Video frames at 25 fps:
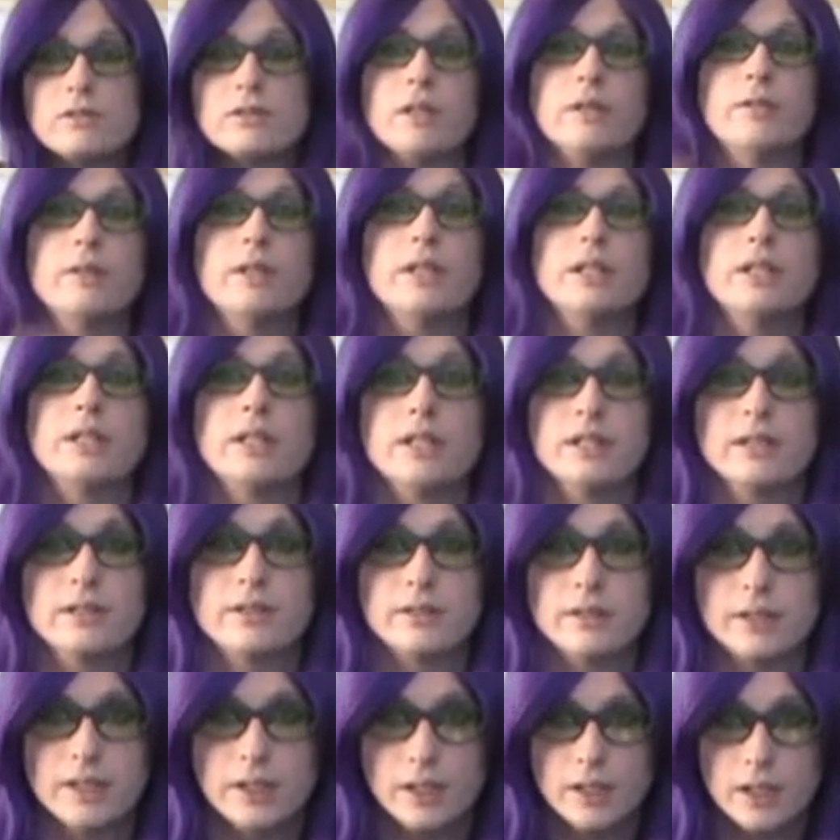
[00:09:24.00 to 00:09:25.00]
growing in
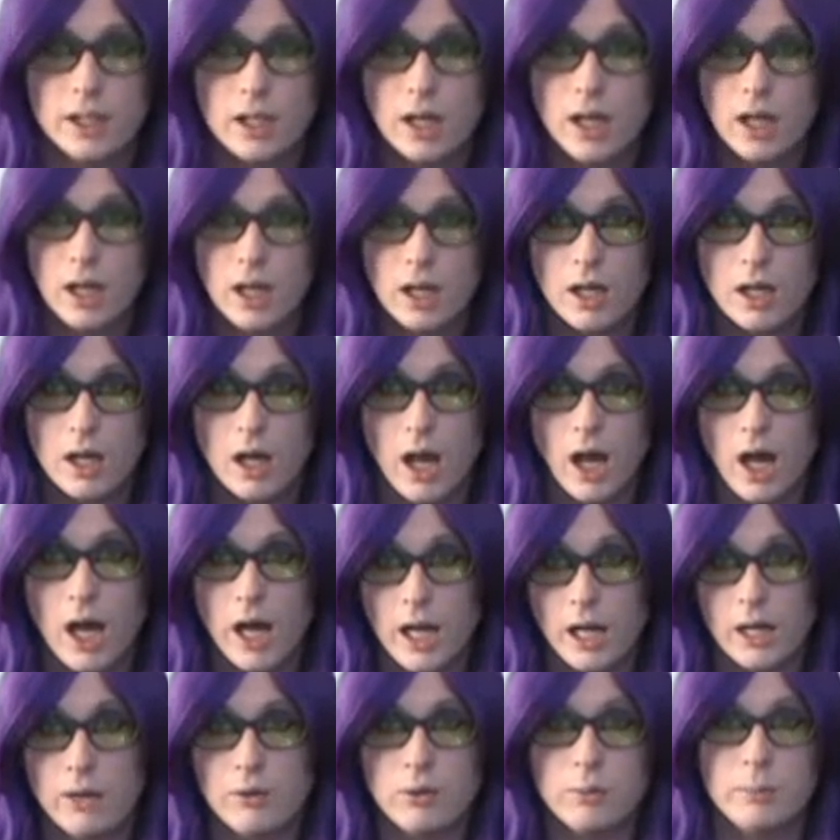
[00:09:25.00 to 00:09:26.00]
nicely,
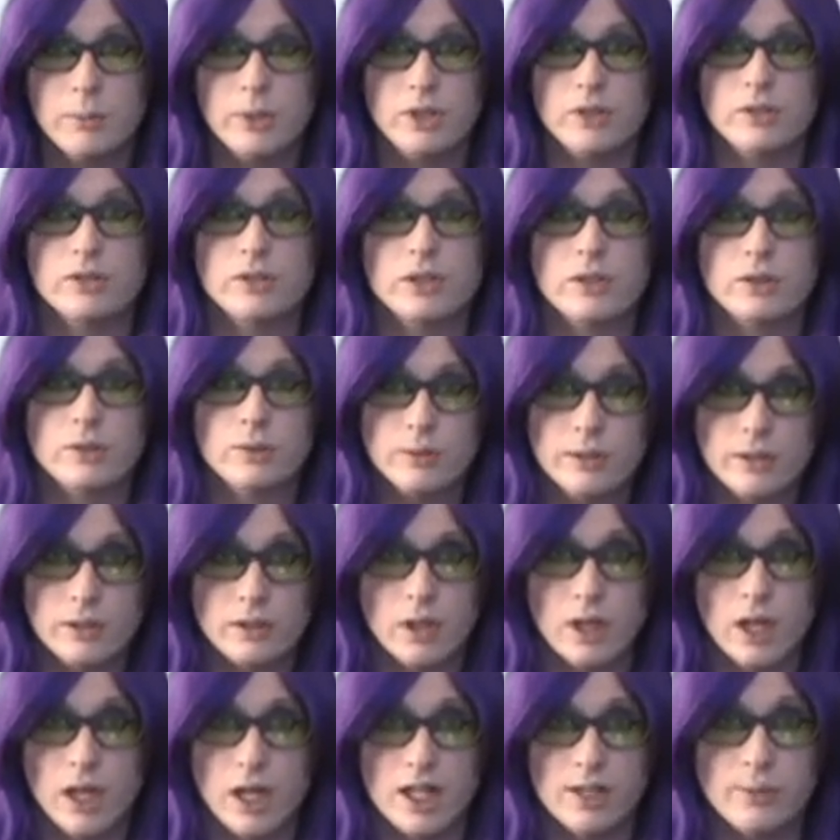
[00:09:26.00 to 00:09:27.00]
I will be using
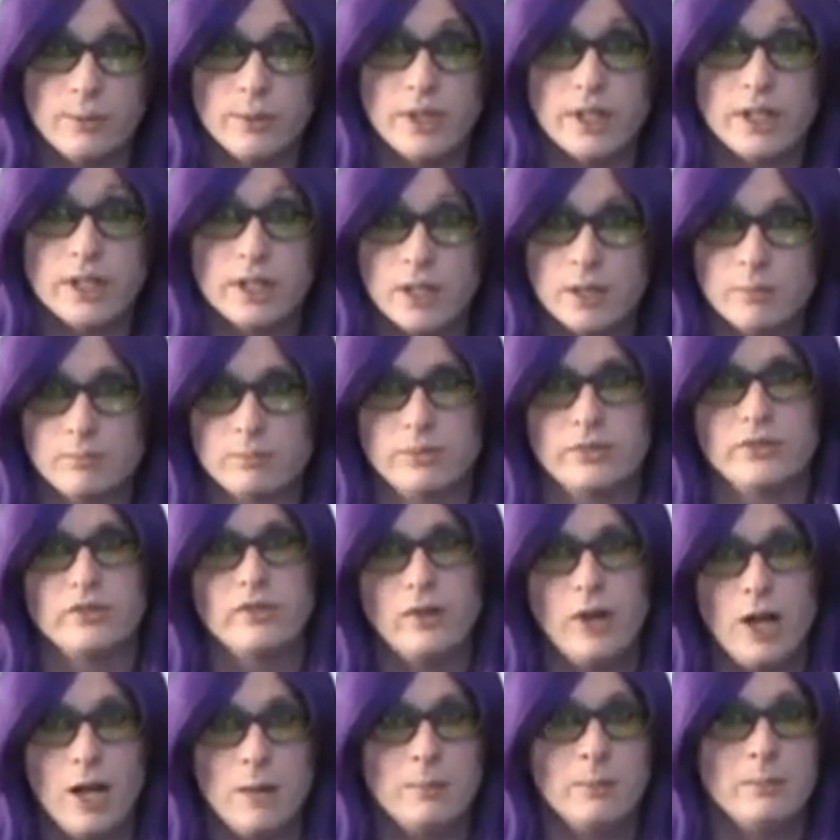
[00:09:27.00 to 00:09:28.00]
a wig, and I'm
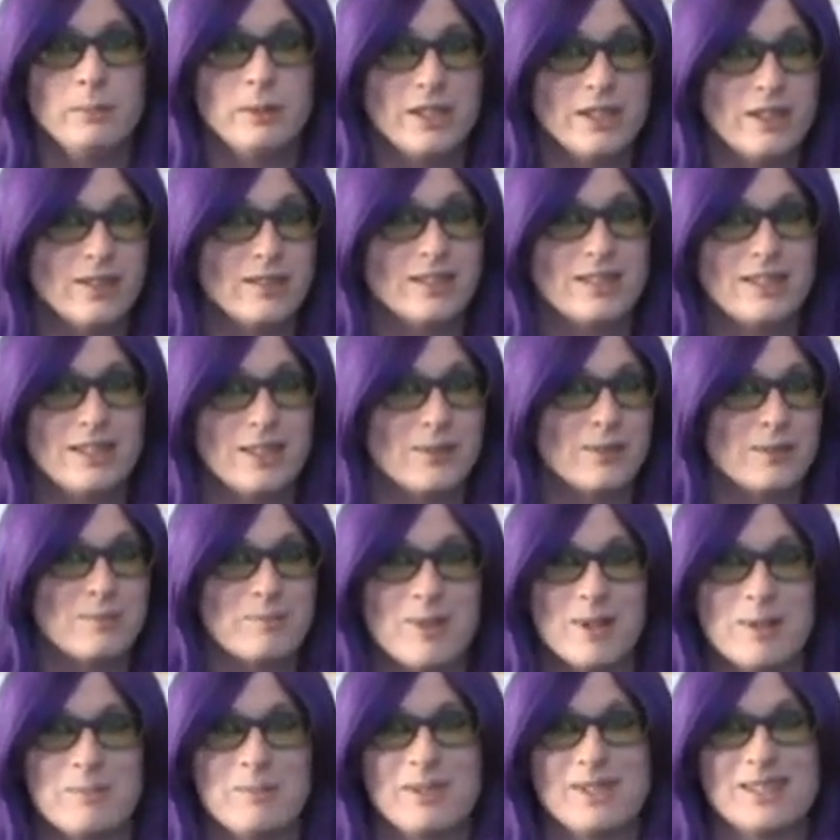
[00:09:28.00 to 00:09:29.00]
probably going to stick with
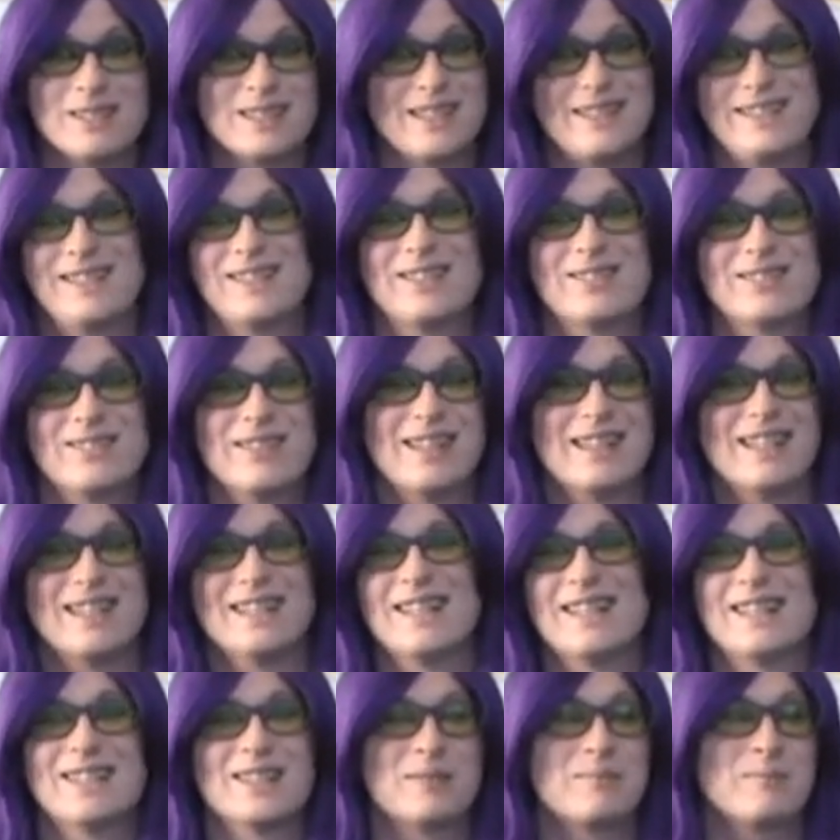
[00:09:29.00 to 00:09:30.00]
purple because I just really
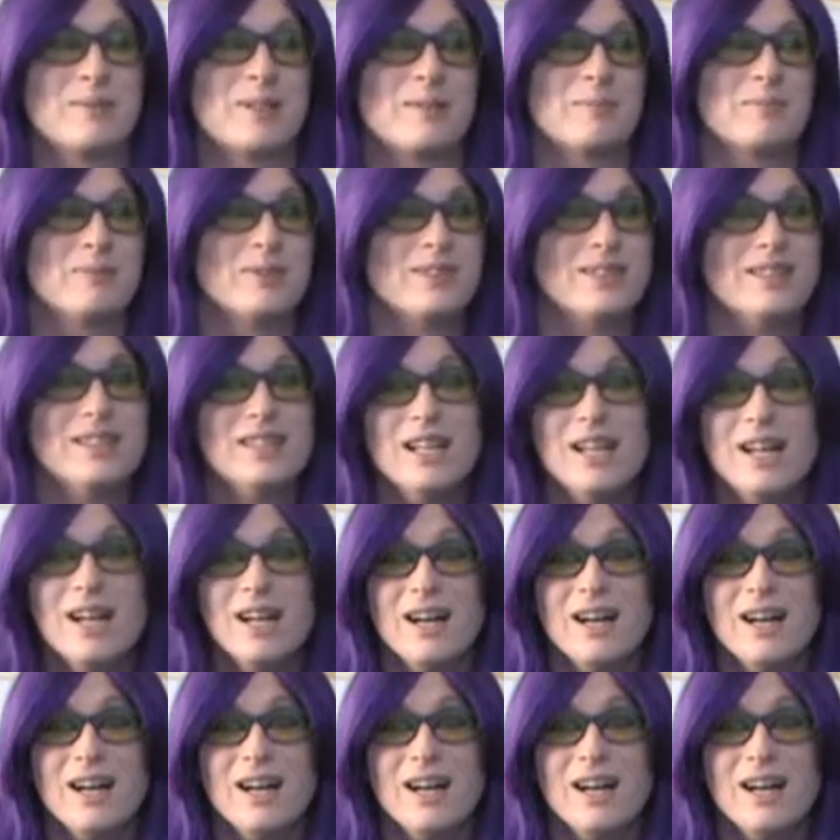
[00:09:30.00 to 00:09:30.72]
like the purple.